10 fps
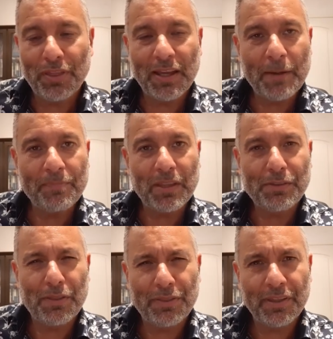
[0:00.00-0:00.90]
the
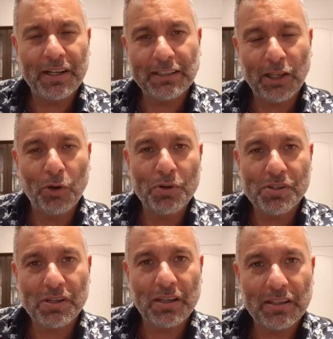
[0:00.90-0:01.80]
third
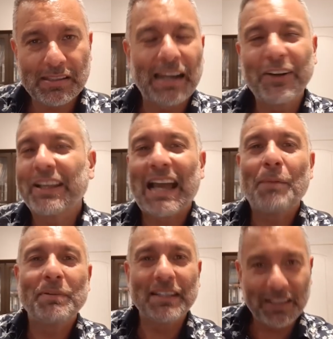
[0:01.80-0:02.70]
lowest salary
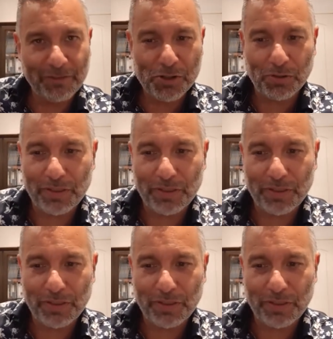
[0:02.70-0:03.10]
cap in the division,